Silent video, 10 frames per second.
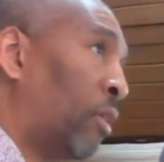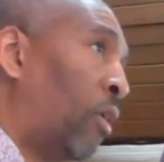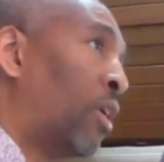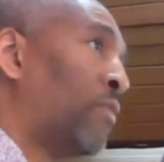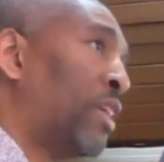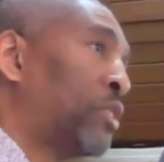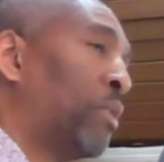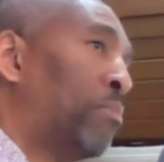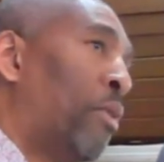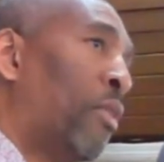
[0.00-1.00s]
All of us
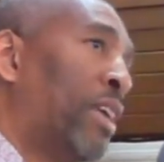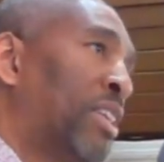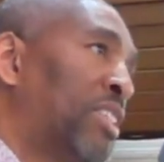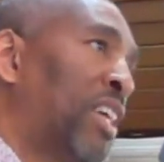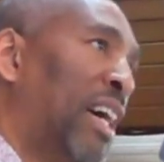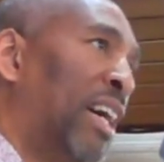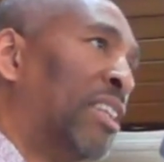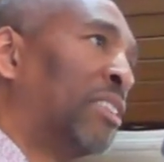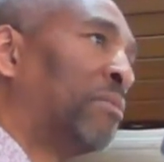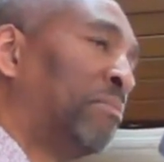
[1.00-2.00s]
were born in
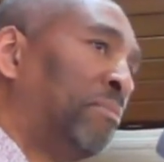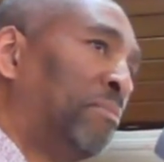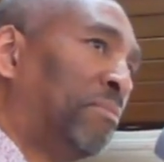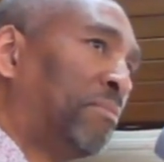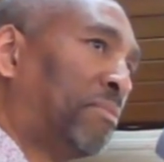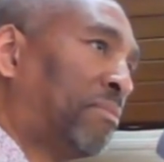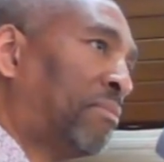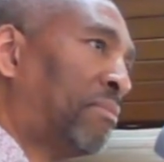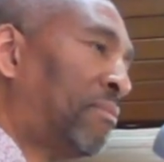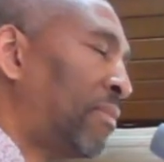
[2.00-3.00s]
sin.
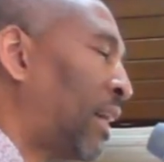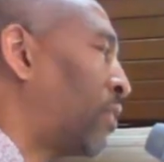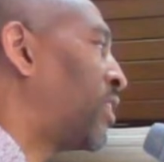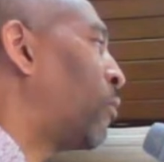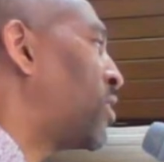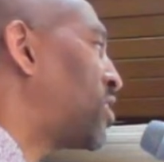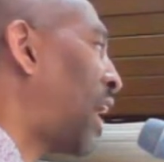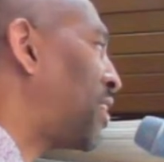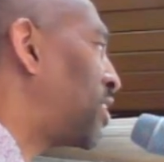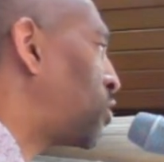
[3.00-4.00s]
I don't care what
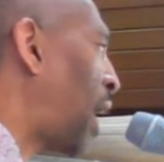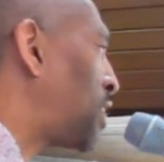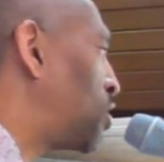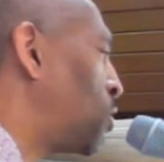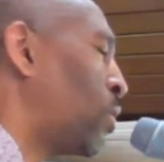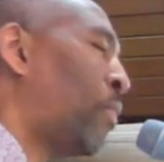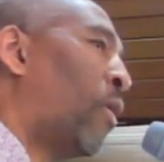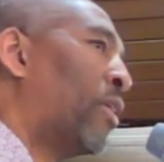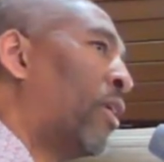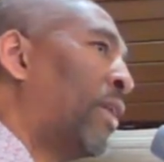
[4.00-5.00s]
side of the tracks you were
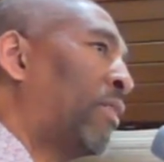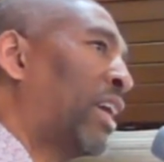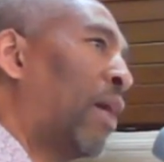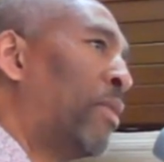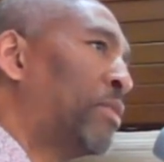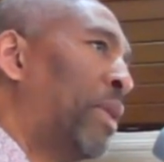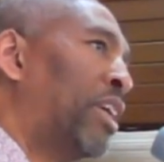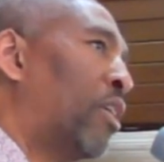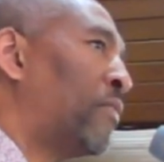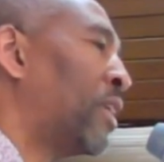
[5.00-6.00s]
born on. I don't care how much
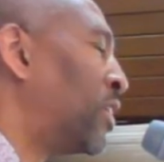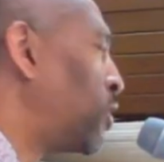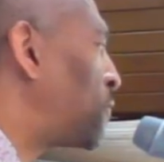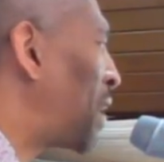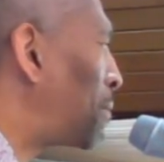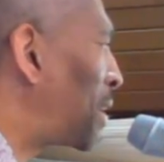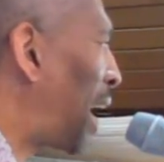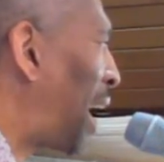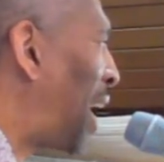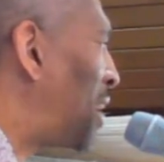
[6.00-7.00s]
money your, your family
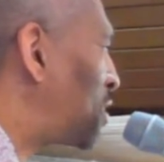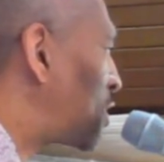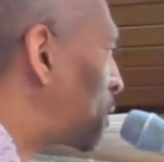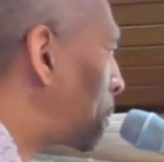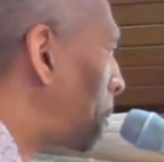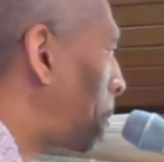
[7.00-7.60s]
has.